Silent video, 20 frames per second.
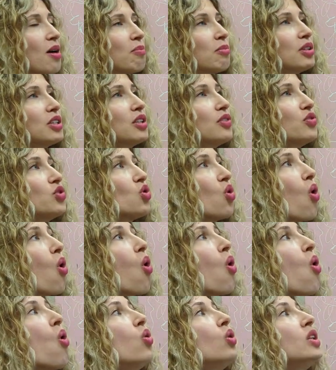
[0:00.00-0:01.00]
But if you're
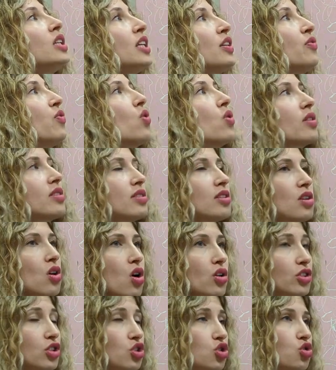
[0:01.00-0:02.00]
only focusing
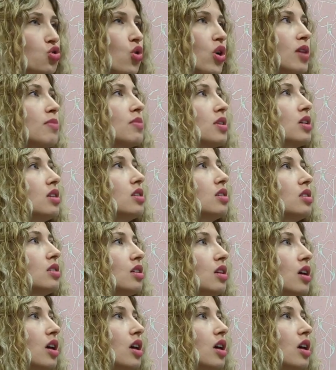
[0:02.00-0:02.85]
on enjoyment